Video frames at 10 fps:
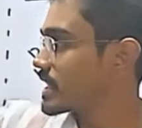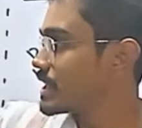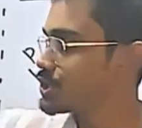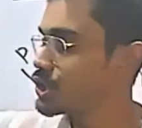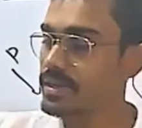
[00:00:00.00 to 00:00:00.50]

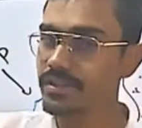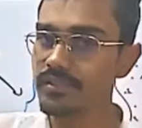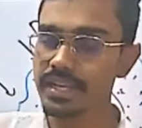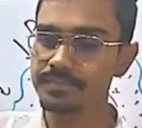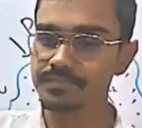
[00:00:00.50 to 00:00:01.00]
between,
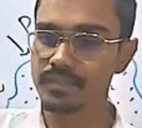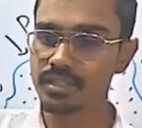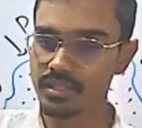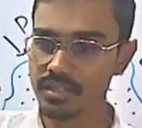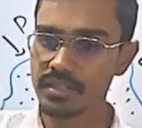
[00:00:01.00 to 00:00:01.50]

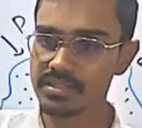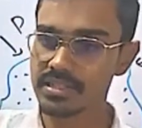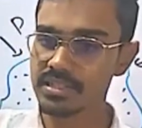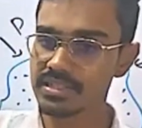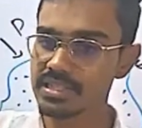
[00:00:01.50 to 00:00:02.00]

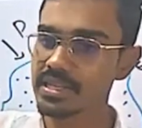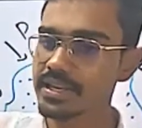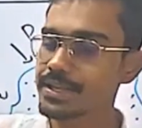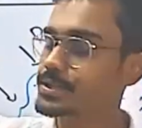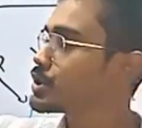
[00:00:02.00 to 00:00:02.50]
these are ratio
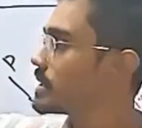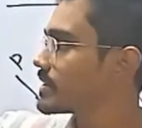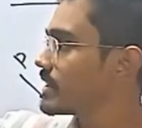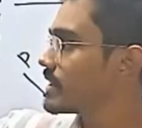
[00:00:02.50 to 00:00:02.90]
between